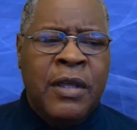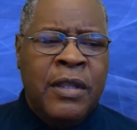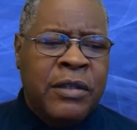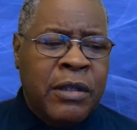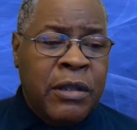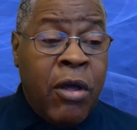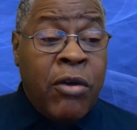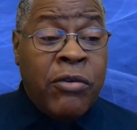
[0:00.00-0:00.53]
The
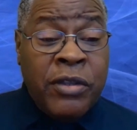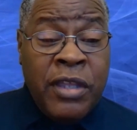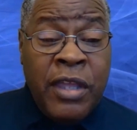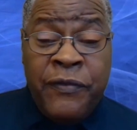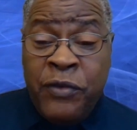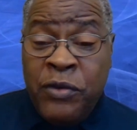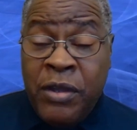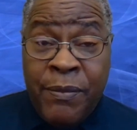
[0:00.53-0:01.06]
law could
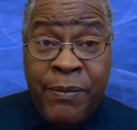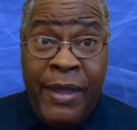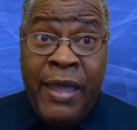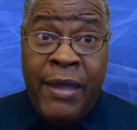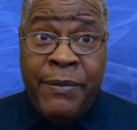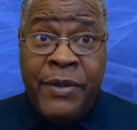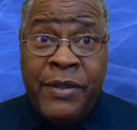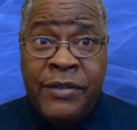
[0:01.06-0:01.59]
give you
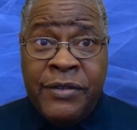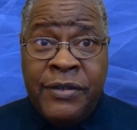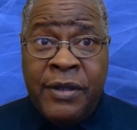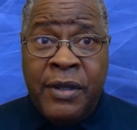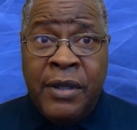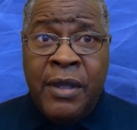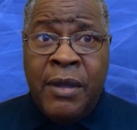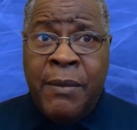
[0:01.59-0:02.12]
commandments,
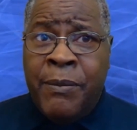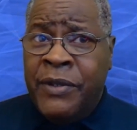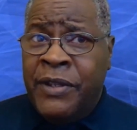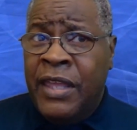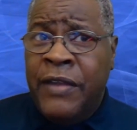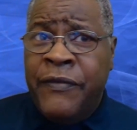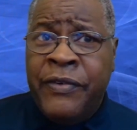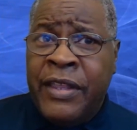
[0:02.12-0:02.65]
but
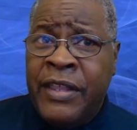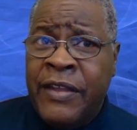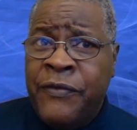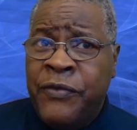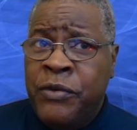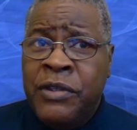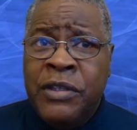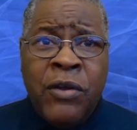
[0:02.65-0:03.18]
even if
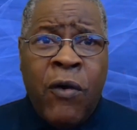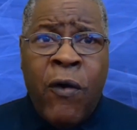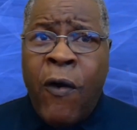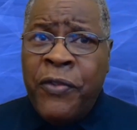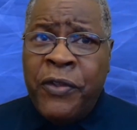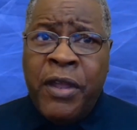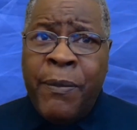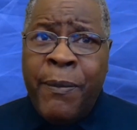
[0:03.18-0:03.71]
you did all
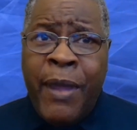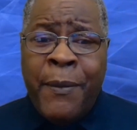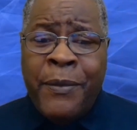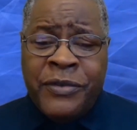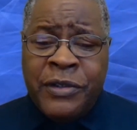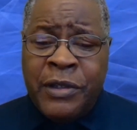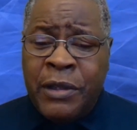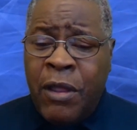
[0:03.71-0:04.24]
the
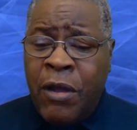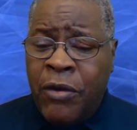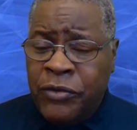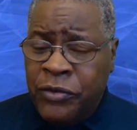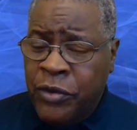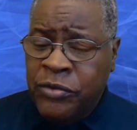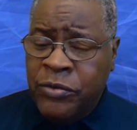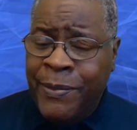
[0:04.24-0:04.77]
commandments of the law,
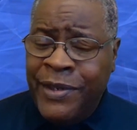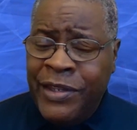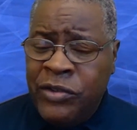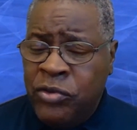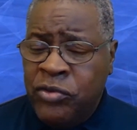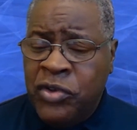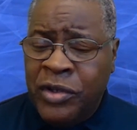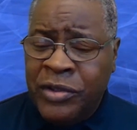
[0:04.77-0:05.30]
the minute
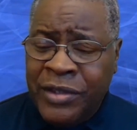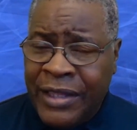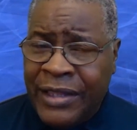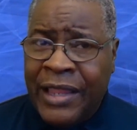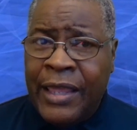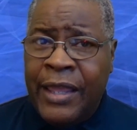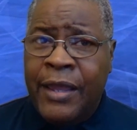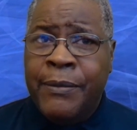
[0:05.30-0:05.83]
you took that
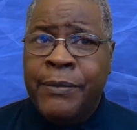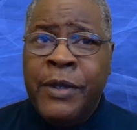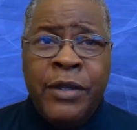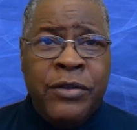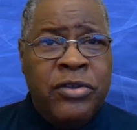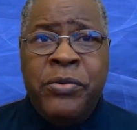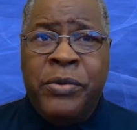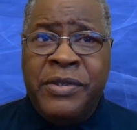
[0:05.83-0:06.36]
lamb,
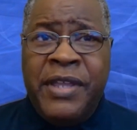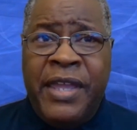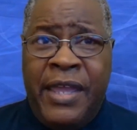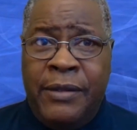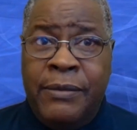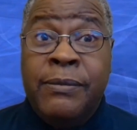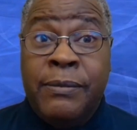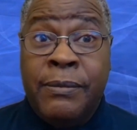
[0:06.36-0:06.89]
you were
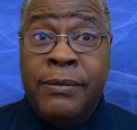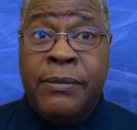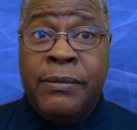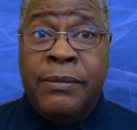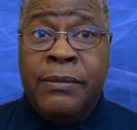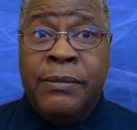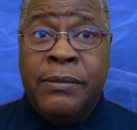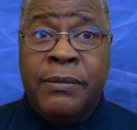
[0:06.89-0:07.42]
dead.
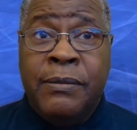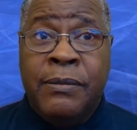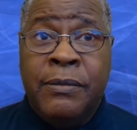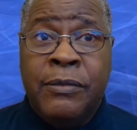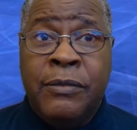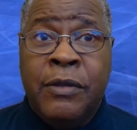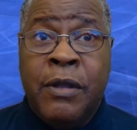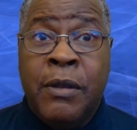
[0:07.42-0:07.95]

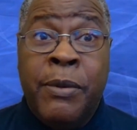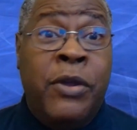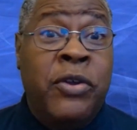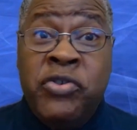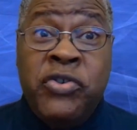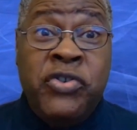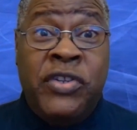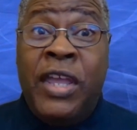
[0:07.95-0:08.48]
Because
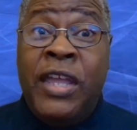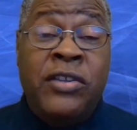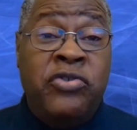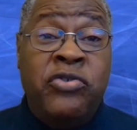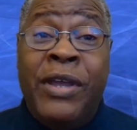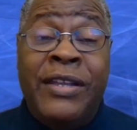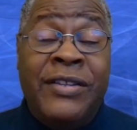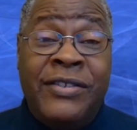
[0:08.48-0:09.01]
you're saying that
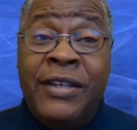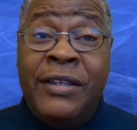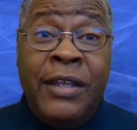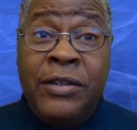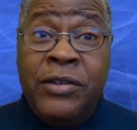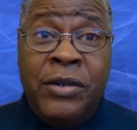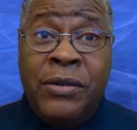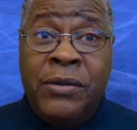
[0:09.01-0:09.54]
you got sin
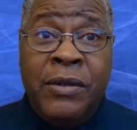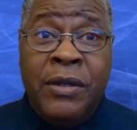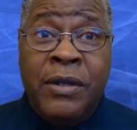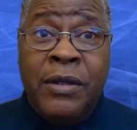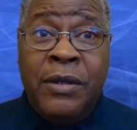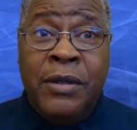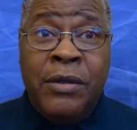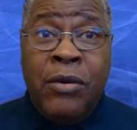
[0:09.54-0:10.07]
in you,
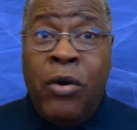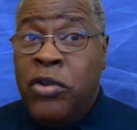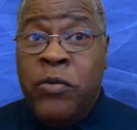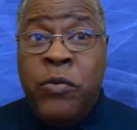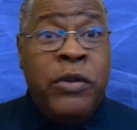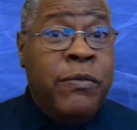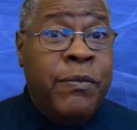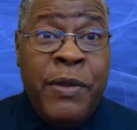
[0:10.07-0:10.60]
or you
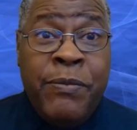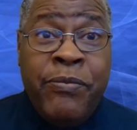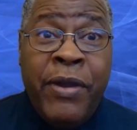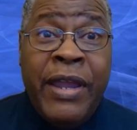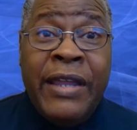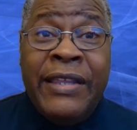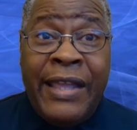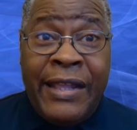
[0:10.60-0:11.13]
wouldn't be
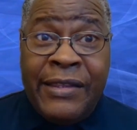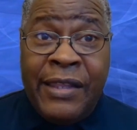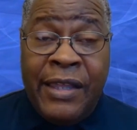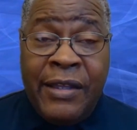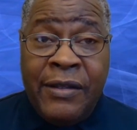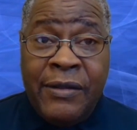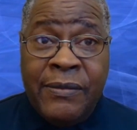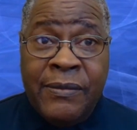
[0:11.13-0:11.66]
bringing that thing.